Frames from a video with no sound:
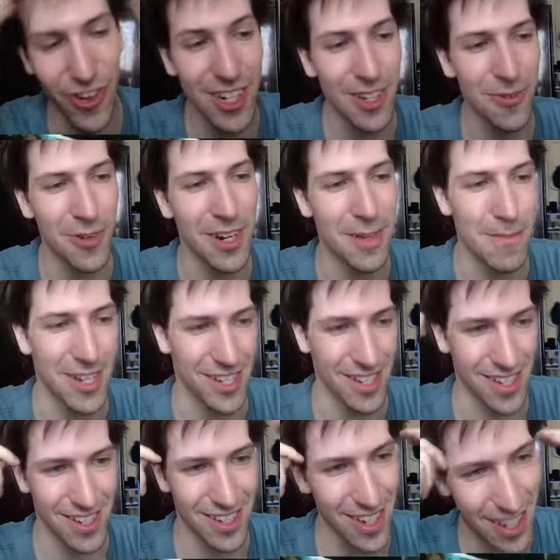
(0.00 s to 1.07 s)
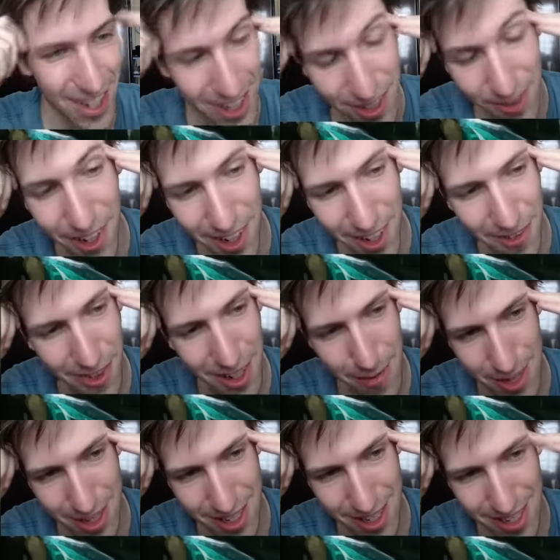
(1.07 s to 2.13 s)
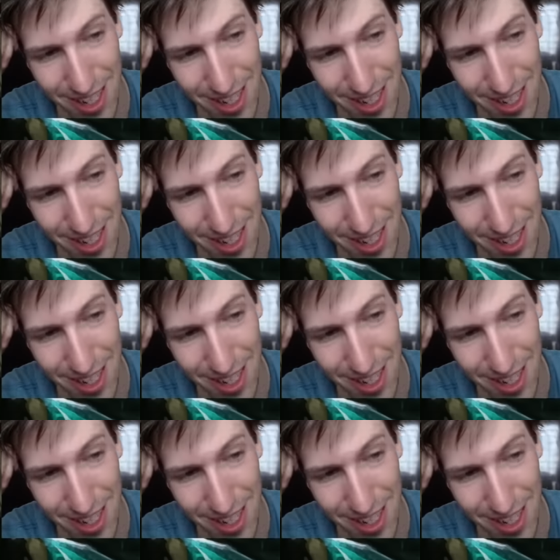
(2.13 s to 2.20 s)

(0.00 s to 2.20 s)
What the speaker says: when he misses. It is funny when he misses.